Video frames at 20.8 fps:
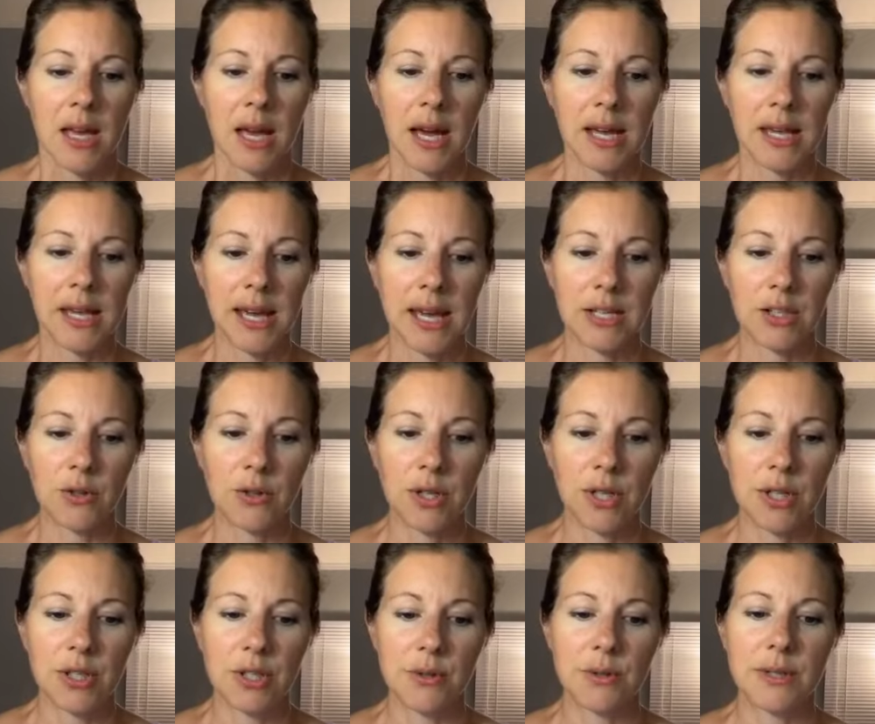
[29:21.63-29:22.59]
Again, you
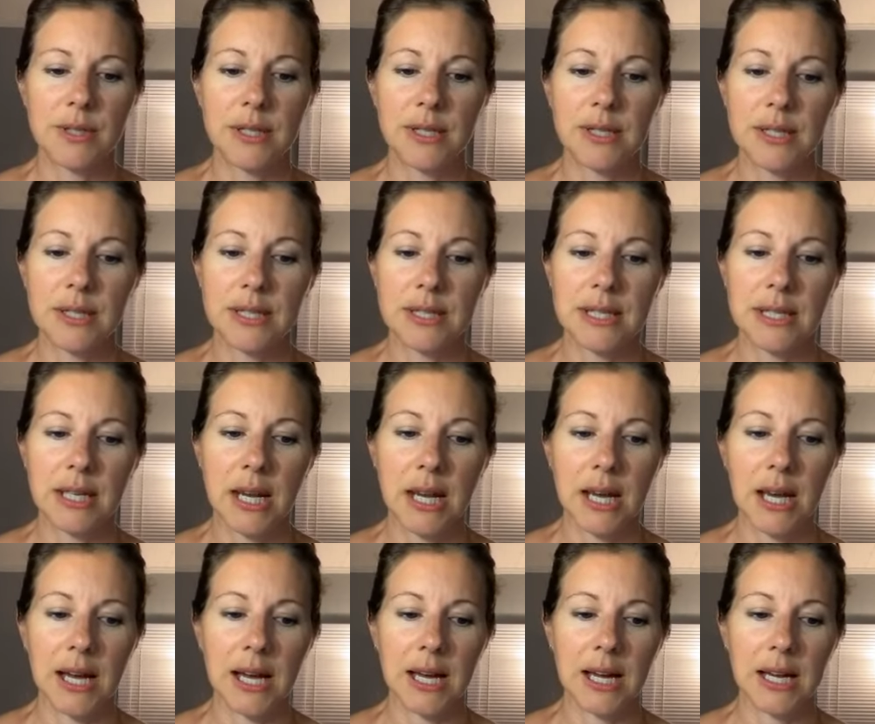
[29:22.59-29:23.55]
can use this
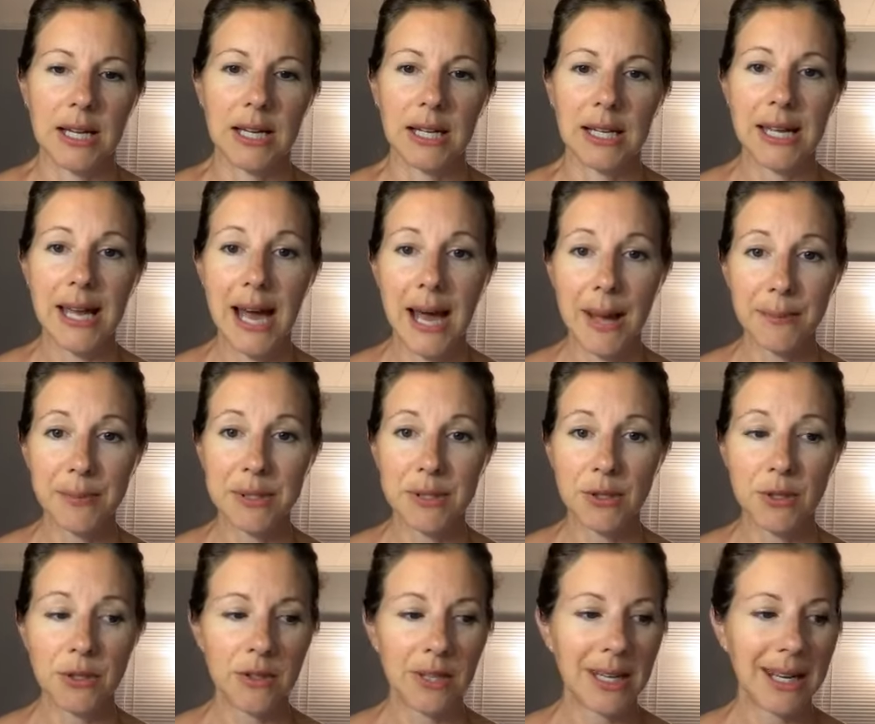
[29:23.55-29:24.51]
in a capsule.